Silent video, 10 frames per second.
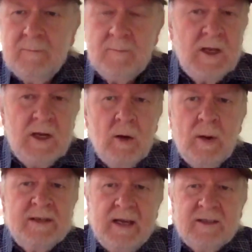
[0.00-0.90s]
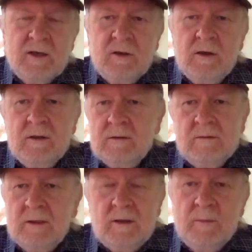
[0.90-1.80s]
you know, a technical
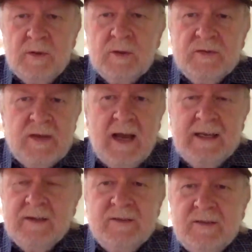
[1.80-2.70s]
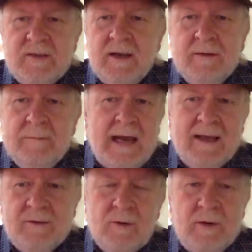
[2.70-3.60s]
computer science, uh,
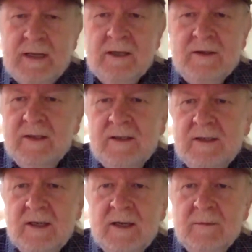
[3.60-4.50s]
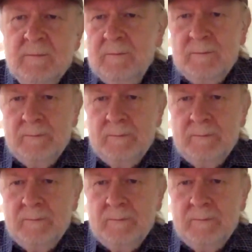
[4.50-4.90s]
math oriented, uh,